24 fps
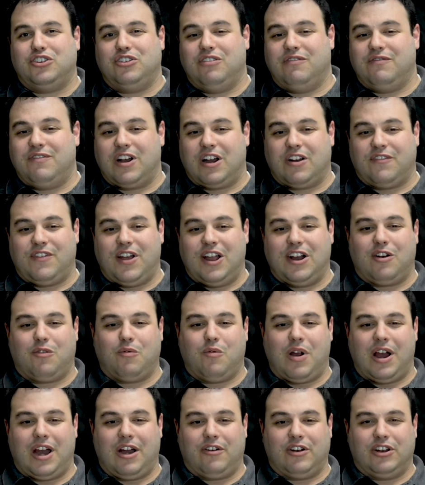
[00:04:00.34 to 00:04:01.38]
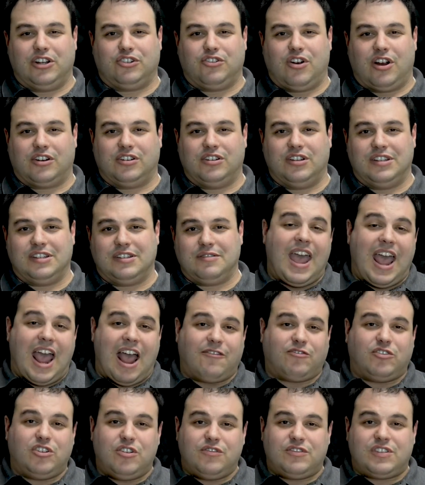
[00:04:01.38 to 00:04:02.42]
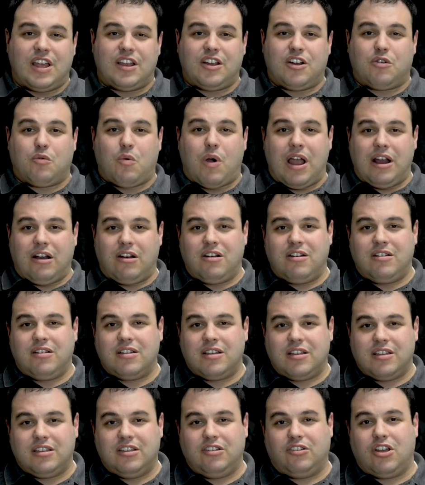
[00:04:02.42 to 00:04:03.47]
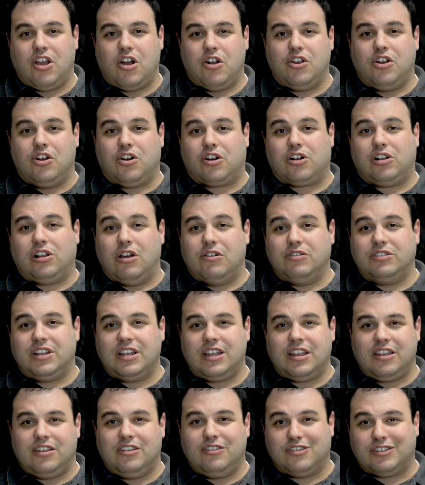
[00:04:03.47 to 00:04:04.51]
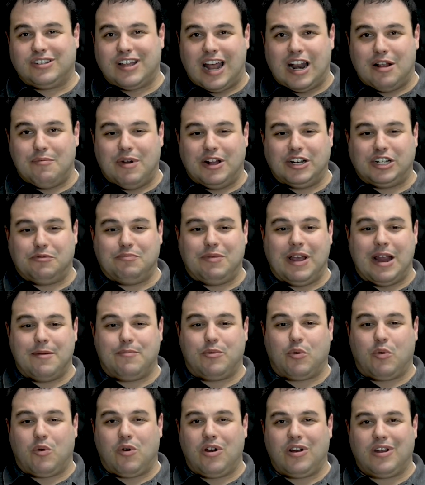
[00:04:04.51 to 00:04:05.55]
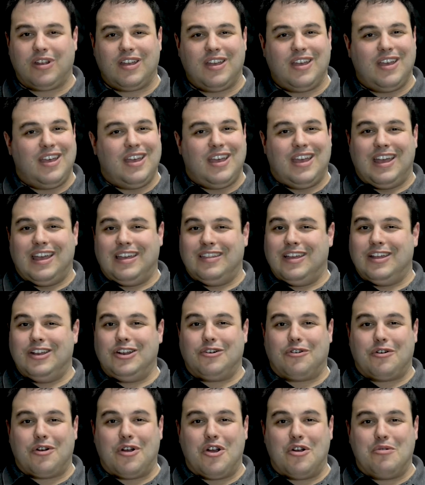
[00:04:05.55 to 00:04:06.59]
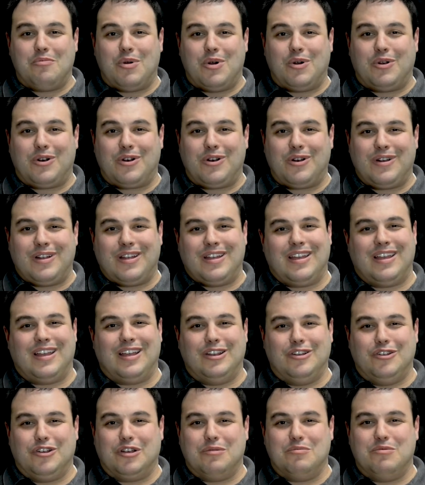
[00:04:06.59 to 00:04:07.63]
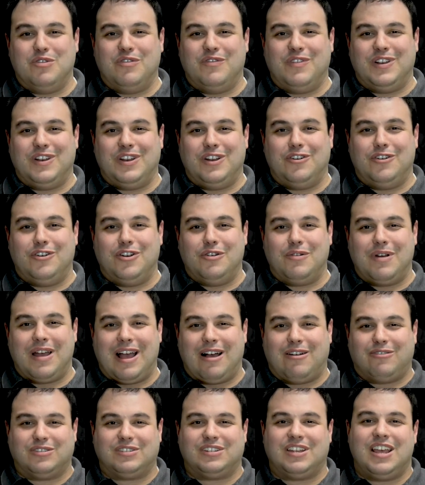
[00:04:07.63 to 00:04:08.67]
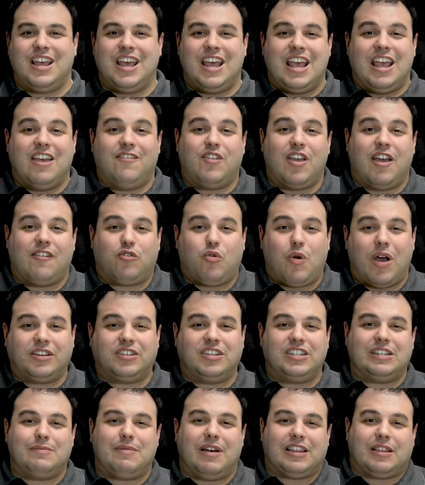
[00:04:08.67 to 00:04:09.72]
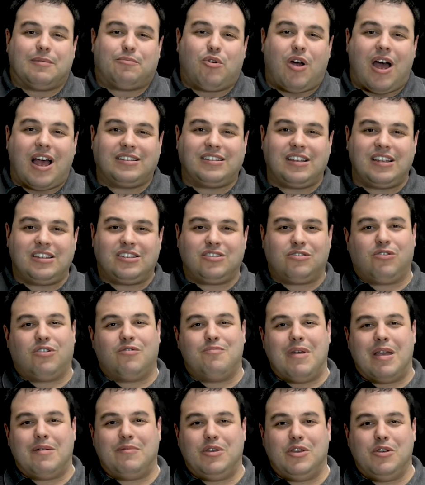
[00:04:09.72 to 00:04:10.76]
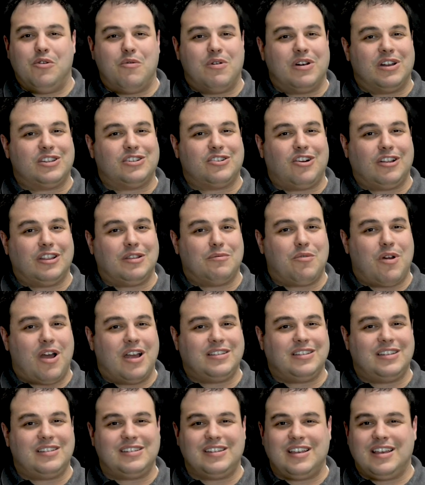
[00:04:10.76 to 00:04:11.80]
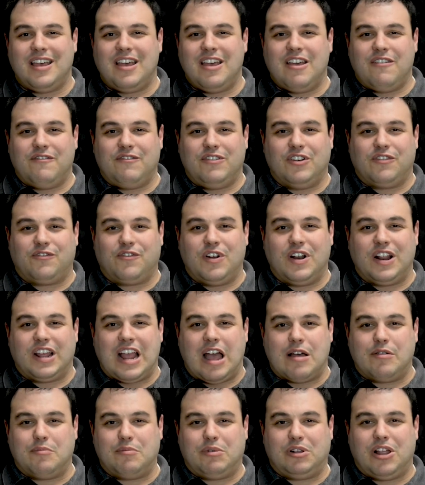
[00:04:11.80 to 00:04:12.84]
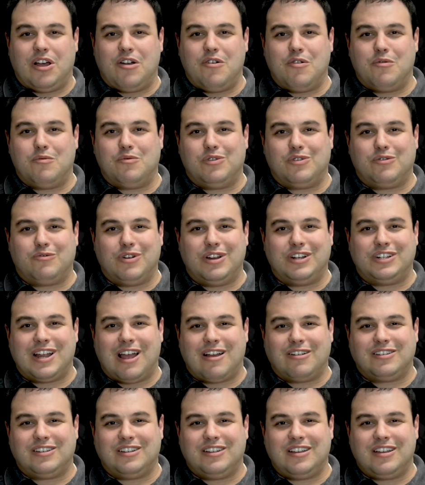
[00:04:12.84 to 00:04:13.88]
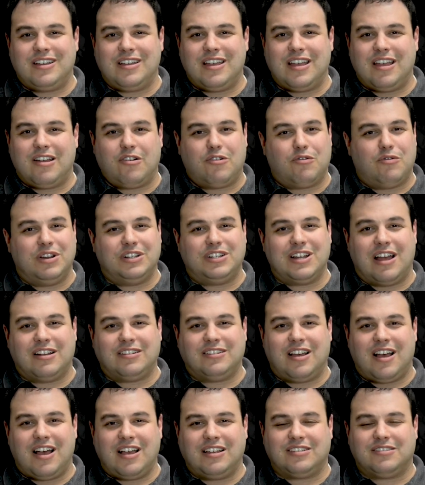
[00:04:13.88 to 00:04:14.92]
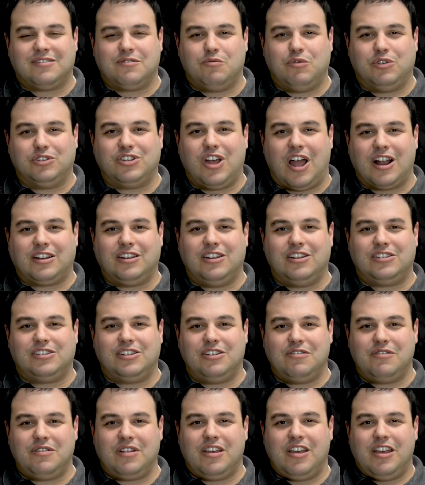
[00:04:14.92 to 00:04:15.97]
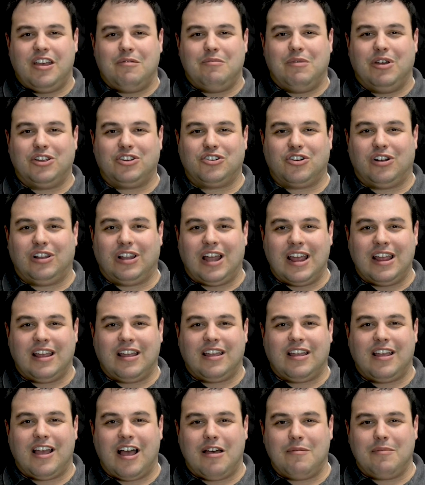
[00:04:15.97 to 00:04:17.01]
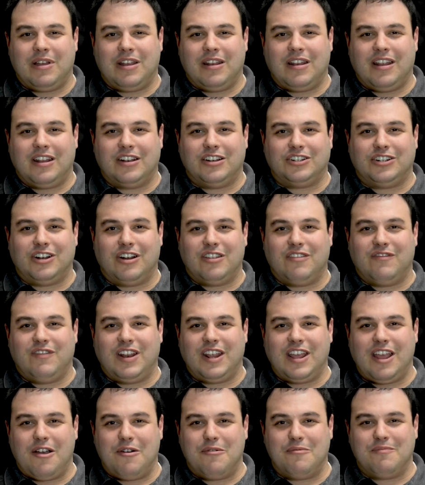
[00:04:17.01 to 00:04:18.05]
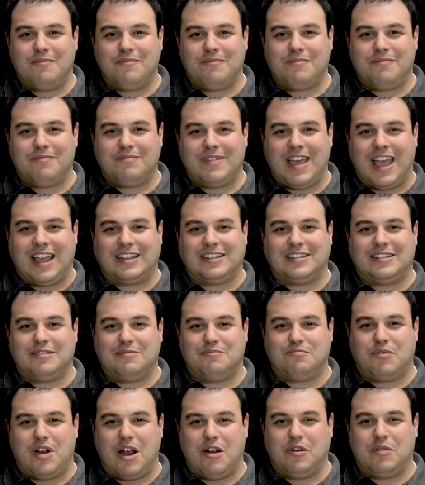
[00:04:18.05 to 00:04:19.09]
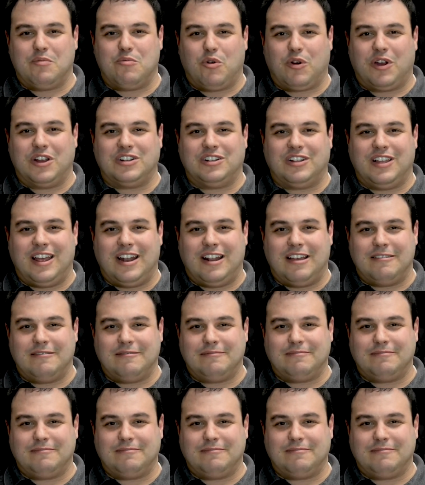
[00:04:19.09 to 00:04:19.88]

you verify your wire instructions. After you've set your wire, you'll go to your closing, you'll sign a bunch of paperwork, and then you're a homeowner and you can move into your new house. If you have questions about the process, or maybe you want to start the process, feel free to comment below and we'll reach out to you or reach out to us. We'll talk to you soon. Make sure to like, comment, and share the video. Thanks. Brian with Mortgage Atlanta.